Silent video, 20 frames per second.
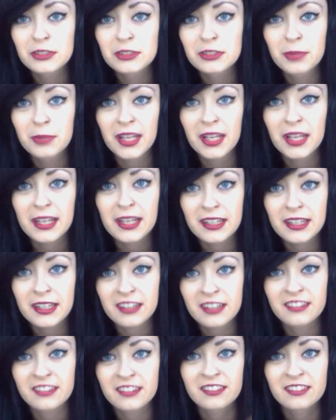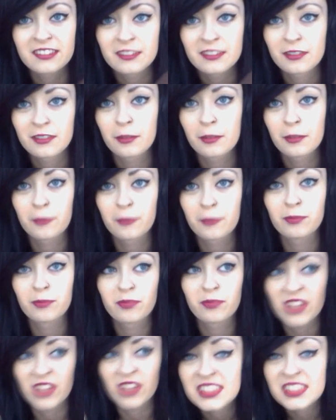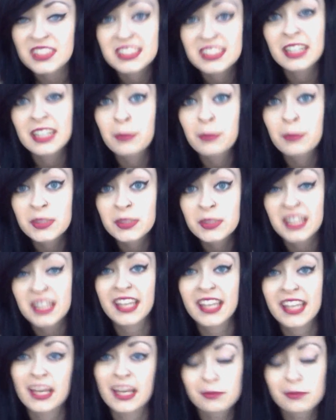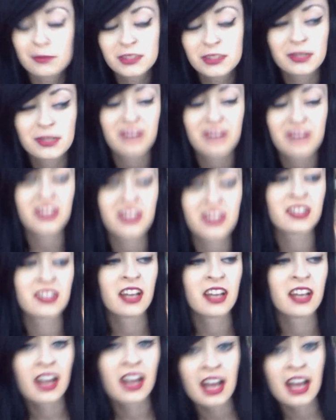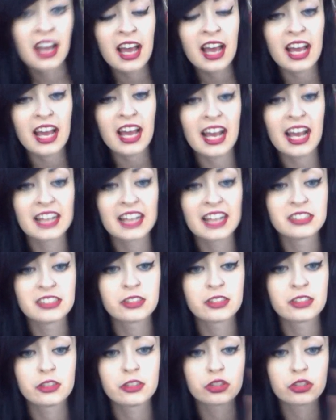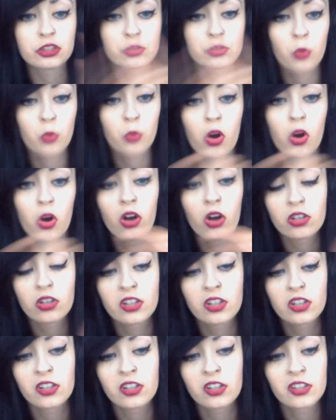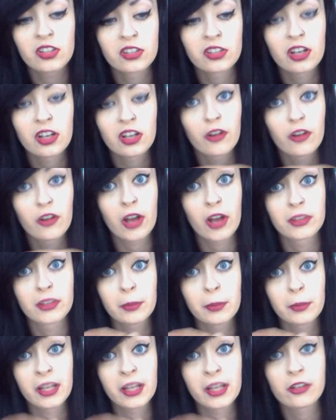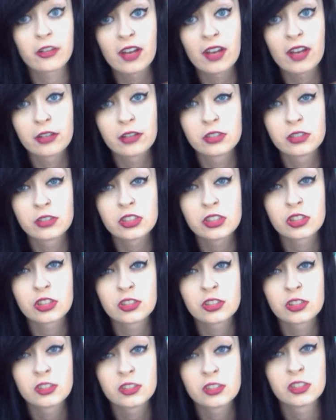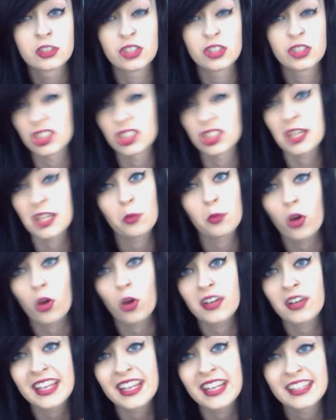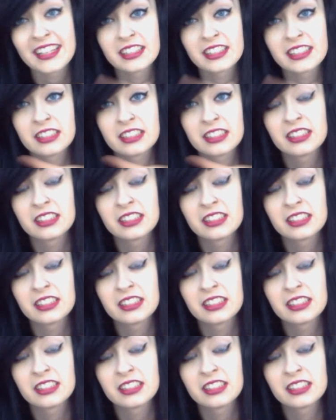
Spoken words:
to play fantasy, pretend games, whatever, and just walk around the playground, just keep walking